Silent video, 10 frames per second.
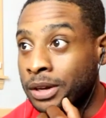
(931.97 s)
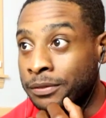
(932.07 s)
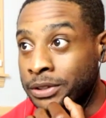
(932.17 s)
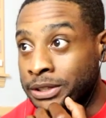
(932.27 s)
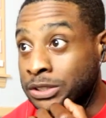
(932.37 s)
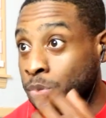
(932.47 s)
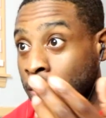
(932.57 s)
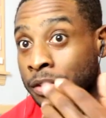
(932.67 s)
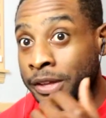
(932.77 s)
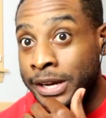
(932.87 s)
I feel like that's
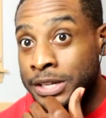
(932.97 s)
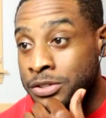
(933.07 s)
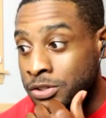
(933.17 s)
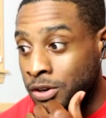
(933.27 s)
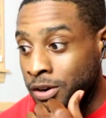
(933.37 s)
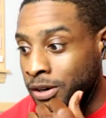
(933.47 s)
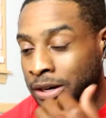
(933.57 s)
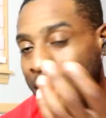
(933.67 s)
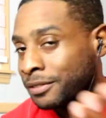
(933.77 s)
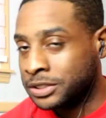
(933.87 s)
where all the answers are,
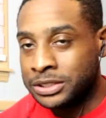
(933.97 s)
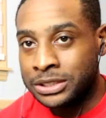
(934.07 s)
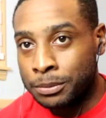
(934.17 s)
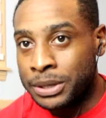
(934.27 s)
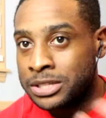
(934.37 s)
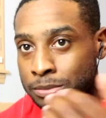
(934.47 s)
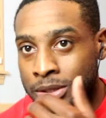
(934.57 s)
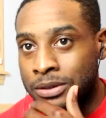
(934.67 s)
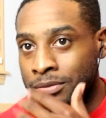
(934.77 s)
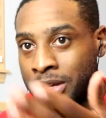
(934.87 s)
and obviously in the
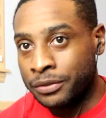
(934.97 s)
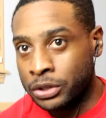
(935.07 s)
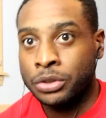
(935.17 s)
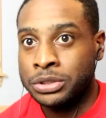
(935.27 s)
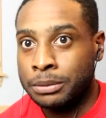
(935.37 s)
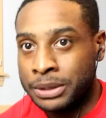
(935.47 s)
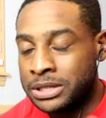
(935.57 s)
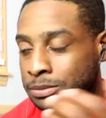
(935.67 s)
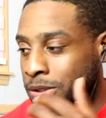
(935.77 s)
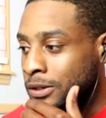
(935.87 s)
basement, if they ever go to the
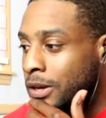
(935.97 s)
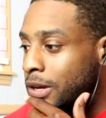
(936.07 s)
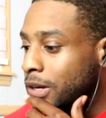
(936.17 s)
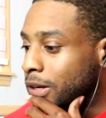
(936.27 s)
basement,